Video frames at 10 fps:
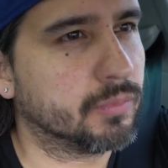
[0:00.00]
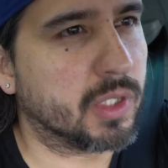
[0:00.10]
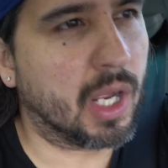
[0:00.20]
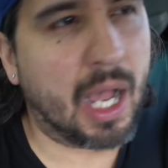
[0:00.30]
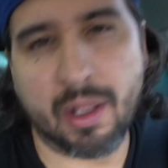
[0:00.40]

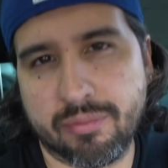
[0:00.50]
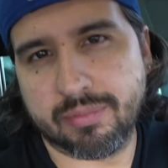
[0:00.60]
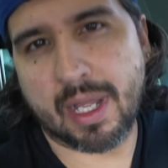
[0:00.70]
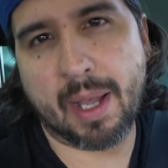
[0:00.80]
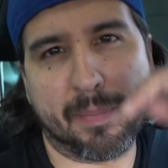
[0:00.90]
So I'll,
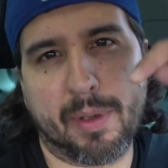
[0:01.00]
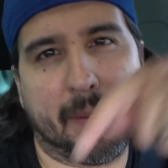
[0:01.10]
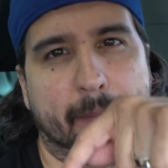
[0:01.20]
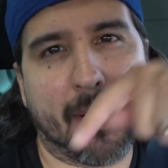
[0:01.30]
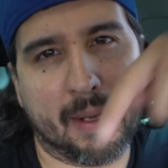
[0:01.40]

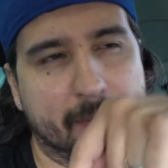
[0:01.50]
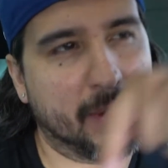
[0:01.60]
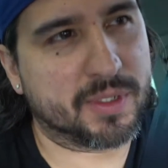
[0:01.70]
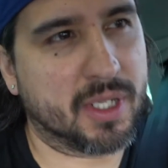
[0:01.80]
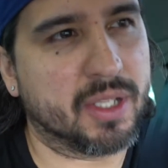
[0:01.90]
I'll probably
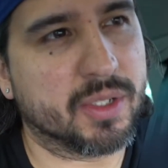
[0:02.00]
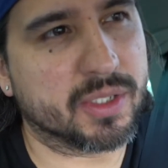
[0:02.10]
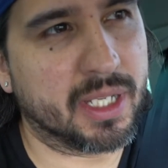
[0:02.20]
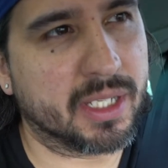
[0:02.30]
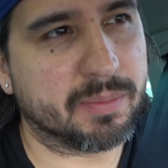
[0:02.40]
post all those
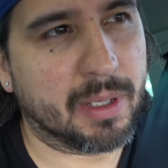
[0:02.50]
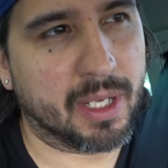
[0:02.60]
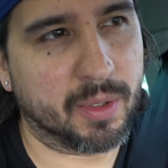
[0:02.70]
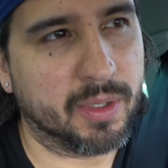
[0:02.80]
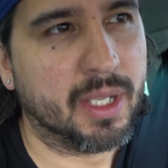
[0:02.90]
links below.